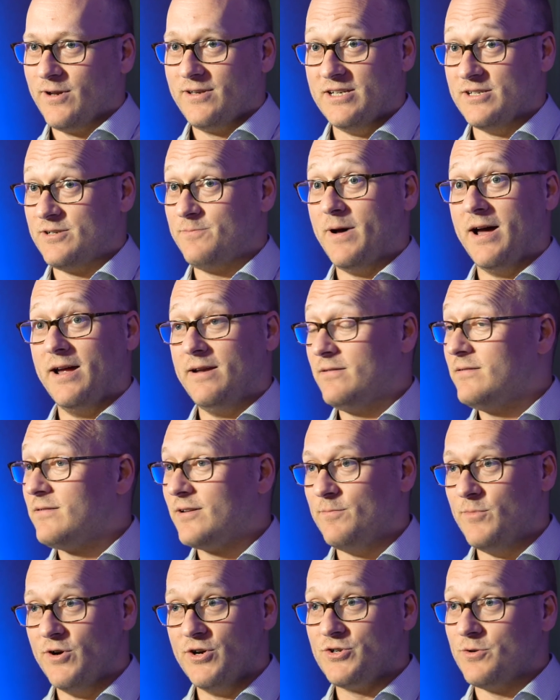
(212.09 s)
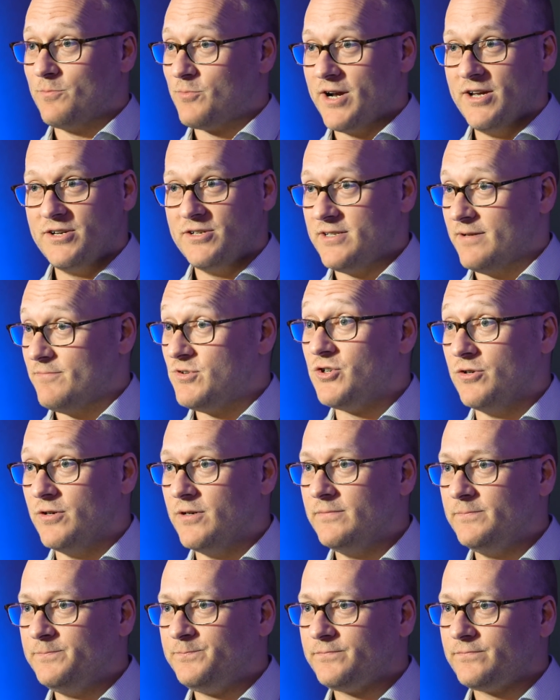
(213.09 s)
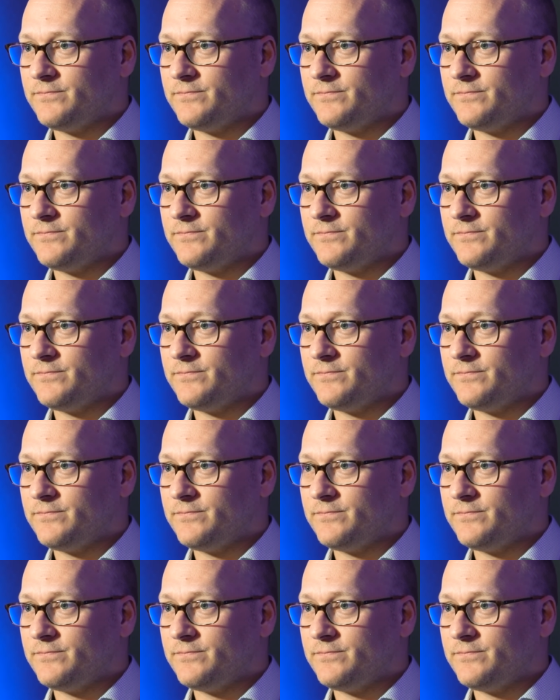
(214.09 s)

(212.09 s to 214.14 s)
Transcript: despite commercial pressures, I'm sure,